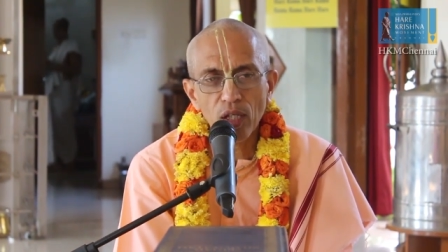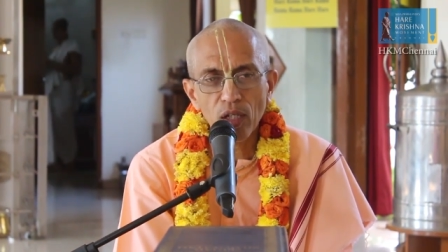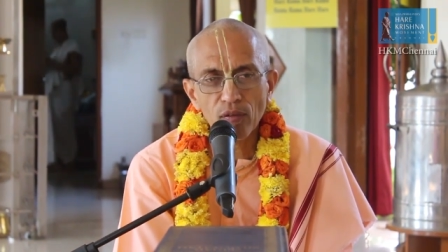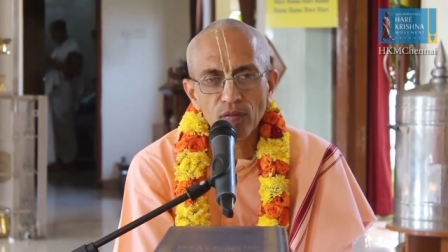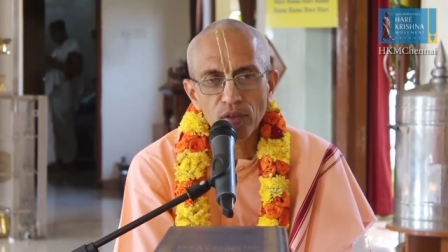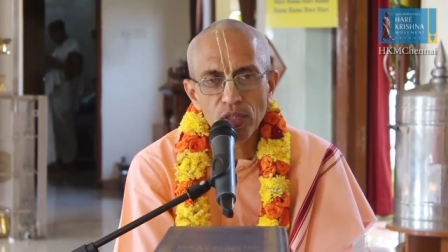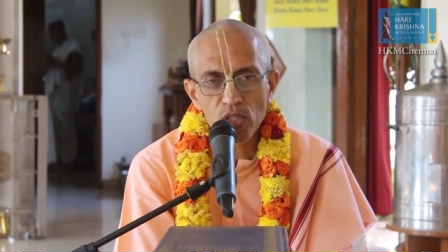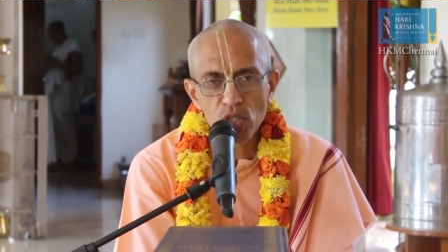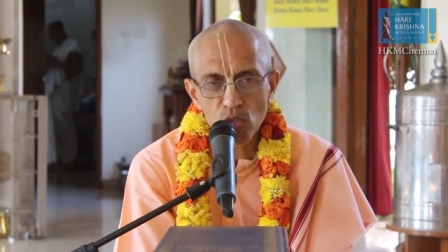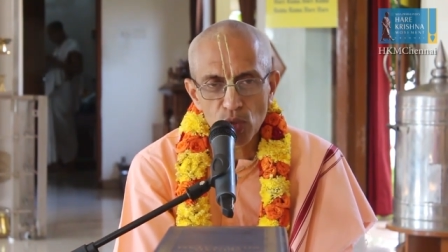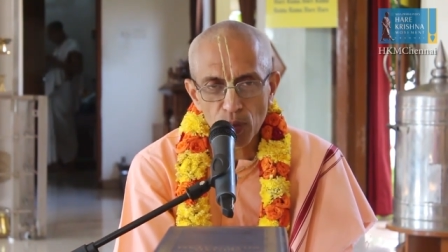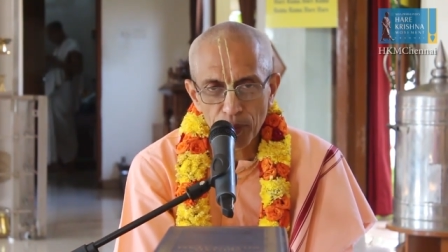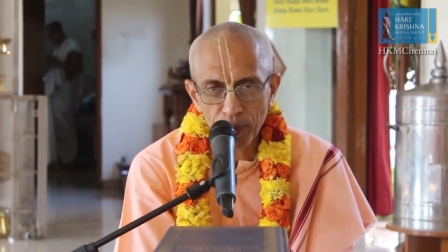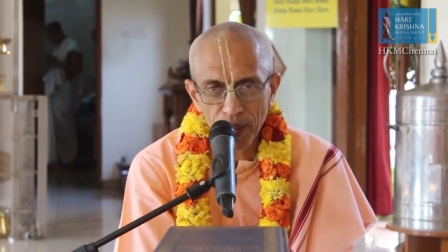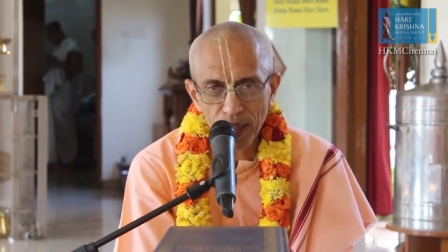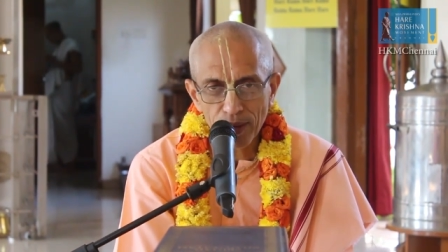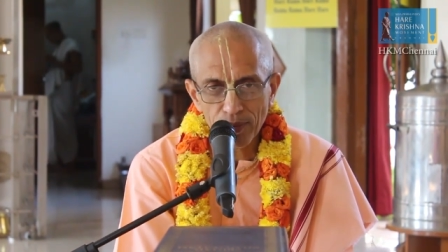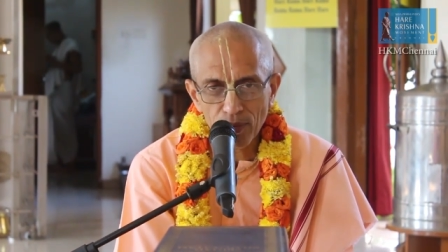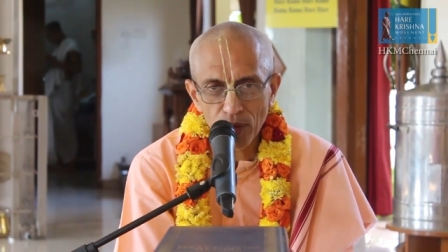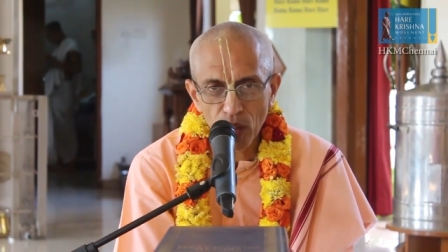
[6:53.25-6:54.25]
of the
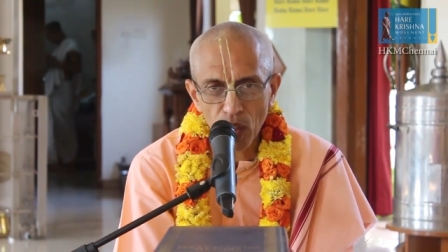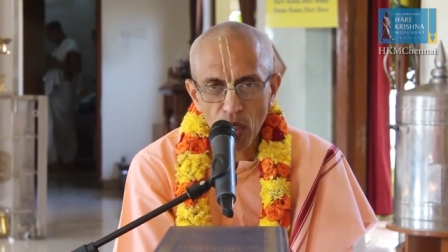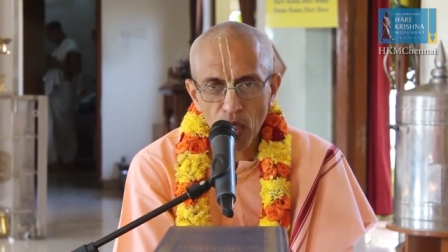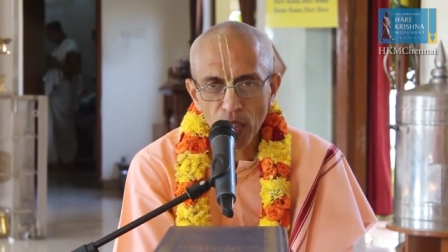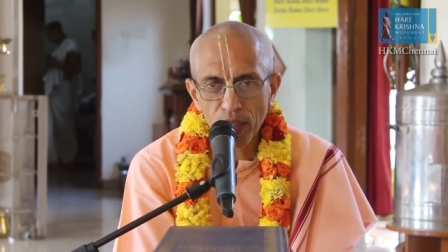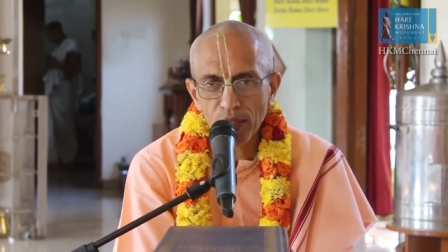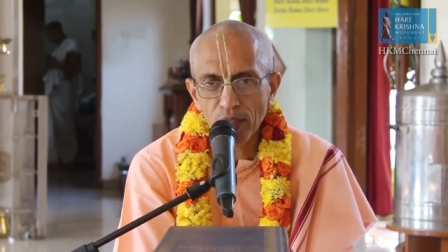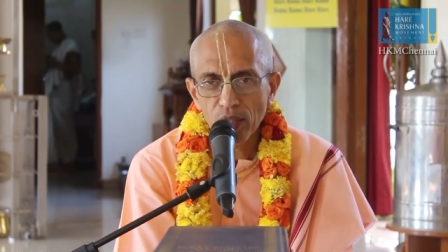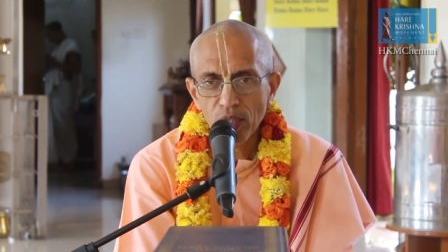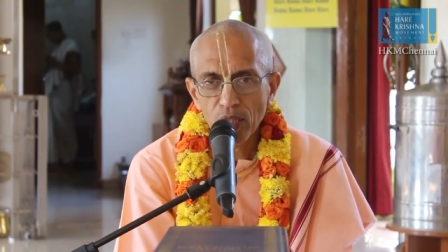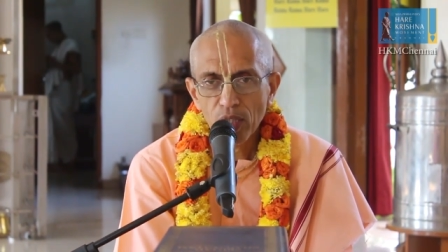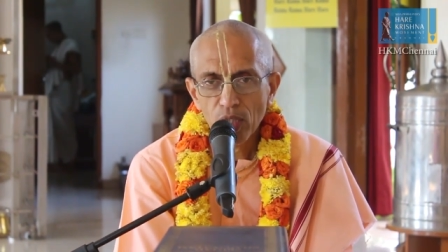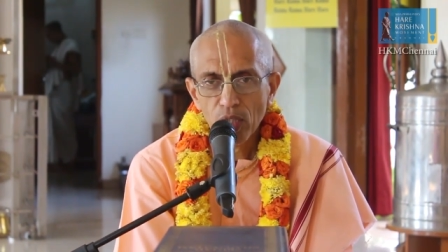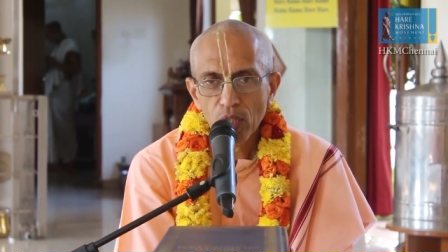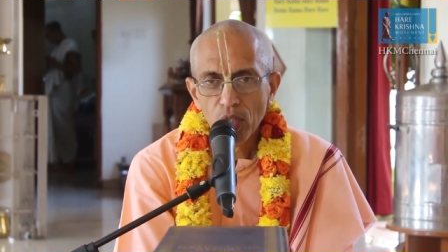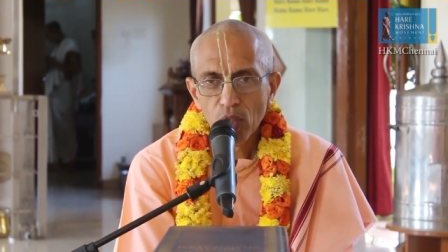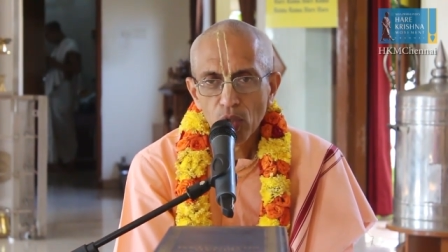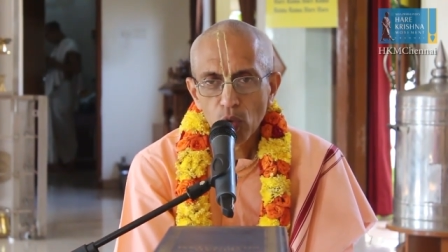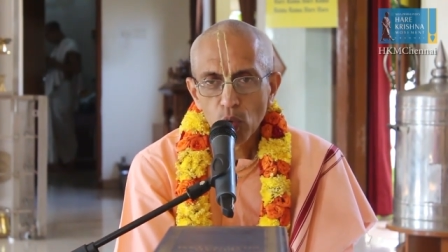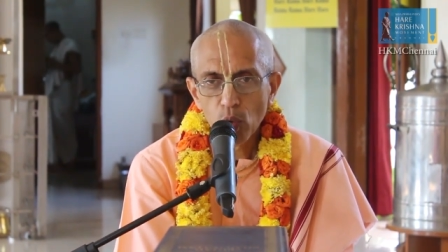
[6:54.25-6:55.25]
Supreme Lord
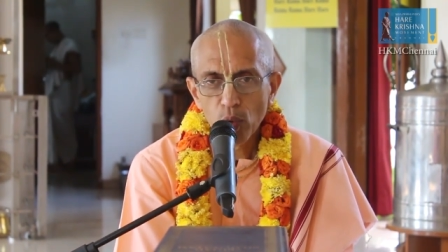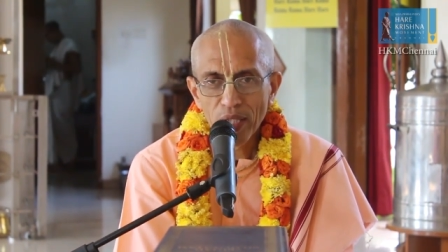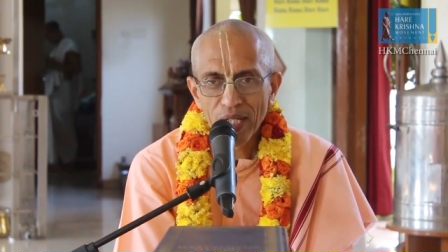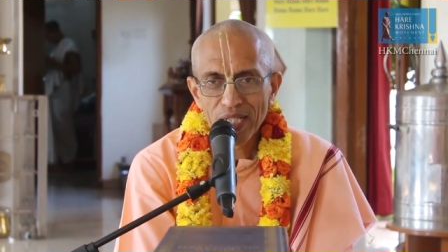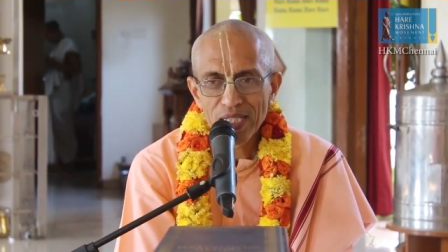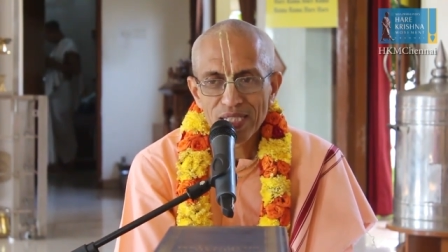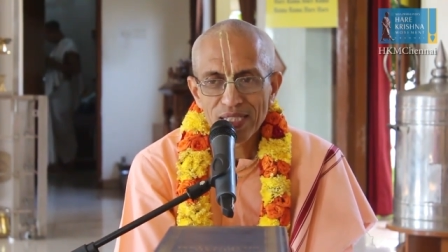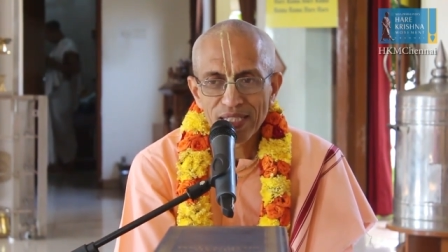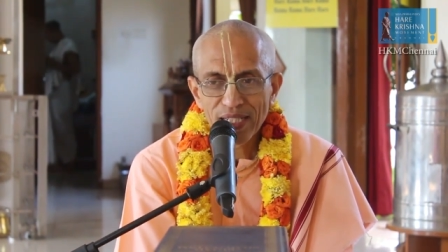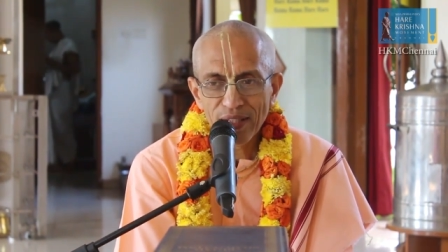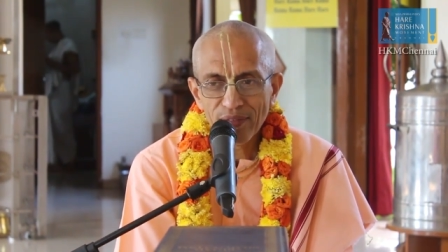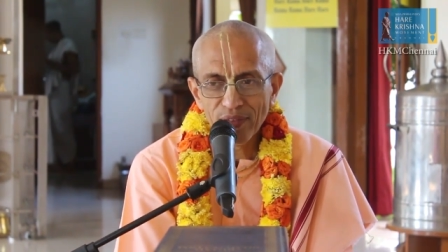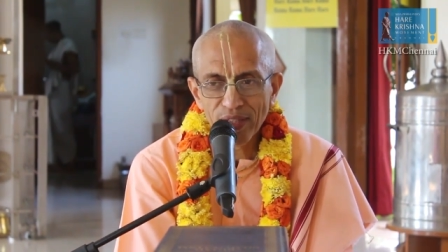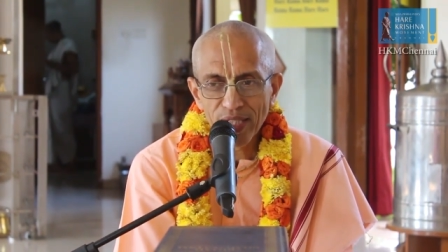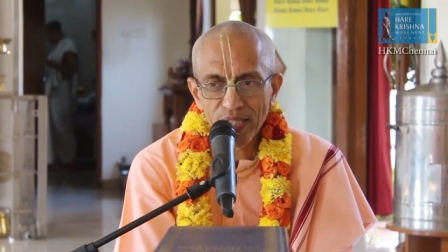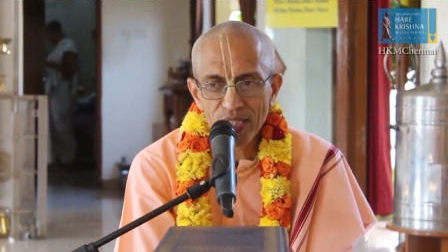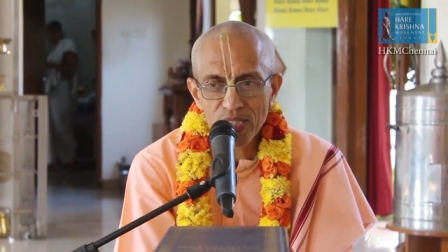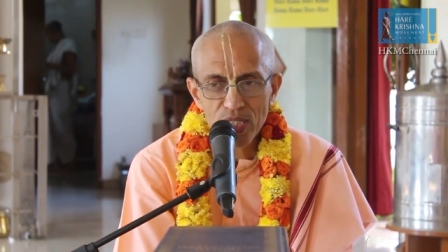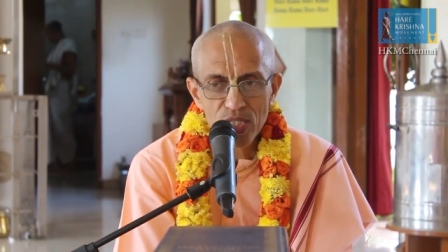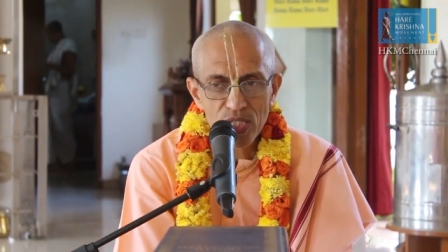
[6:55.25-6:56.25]
who has
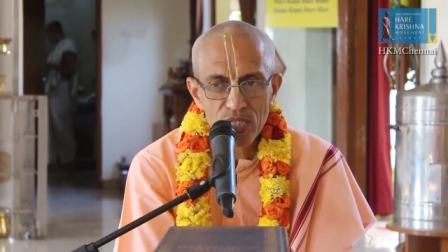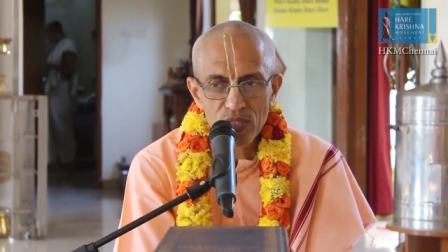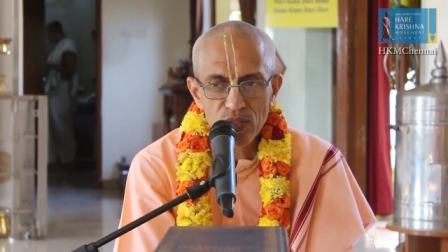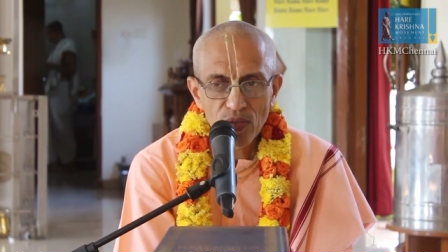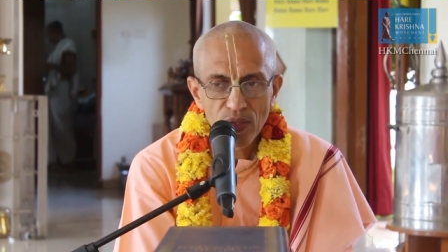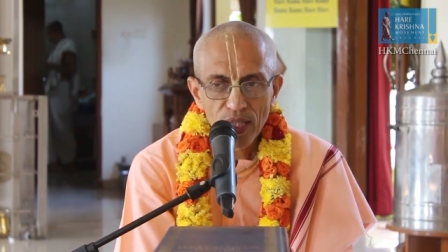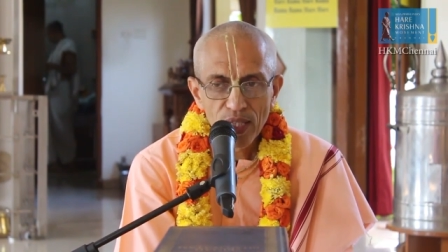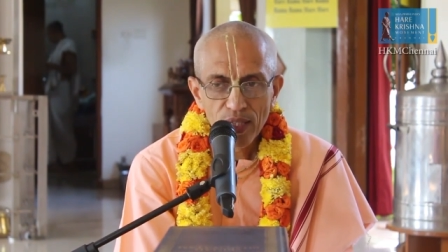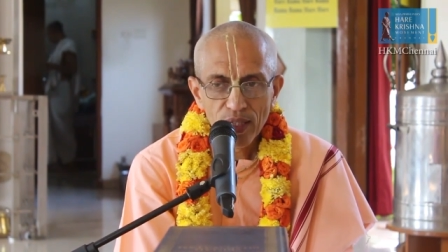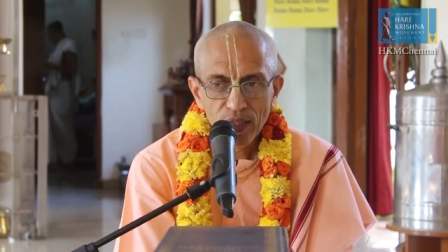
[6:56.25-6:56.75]
given us